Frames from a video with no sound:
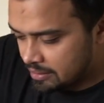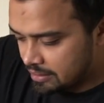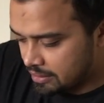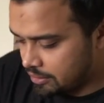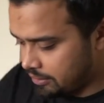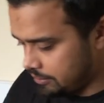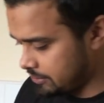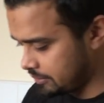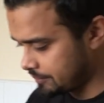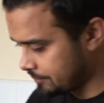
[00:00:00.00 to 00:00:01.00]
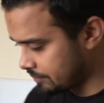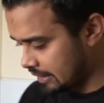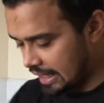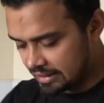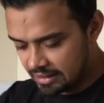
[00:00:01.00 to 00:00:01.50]
There you go.
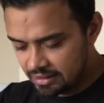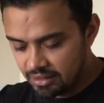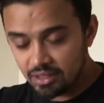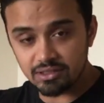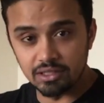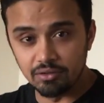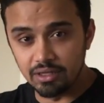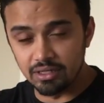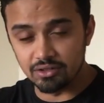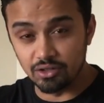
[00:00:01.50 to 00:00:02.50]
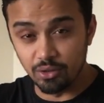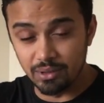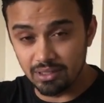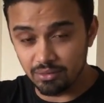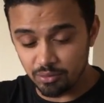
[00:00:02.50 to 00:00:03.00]
And then the last ingredient to go
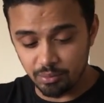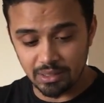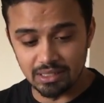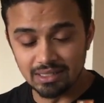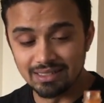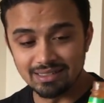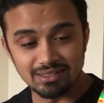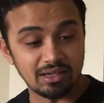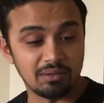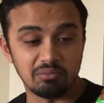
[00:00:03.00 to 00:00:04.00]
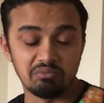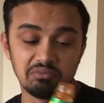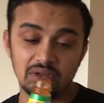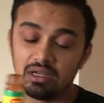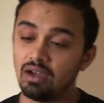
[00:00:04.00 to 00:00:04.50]
in will be I've
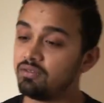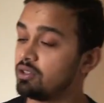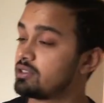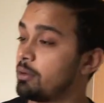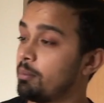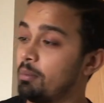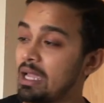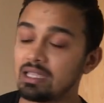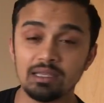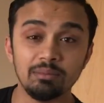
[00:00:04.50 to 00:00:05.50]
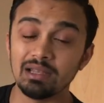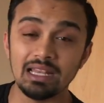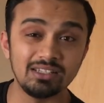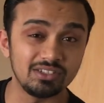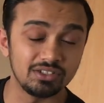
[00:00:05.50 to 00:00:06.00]
got some Maggi
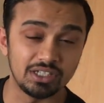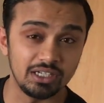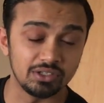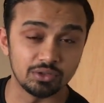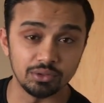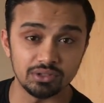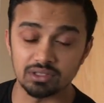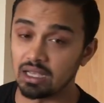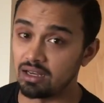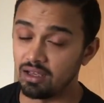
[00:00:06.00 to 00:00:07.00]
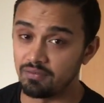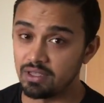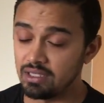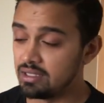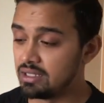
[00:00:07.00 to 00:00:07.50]
Malaysian chili sauce. I love
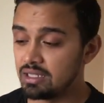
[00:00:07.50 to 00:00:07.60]
it.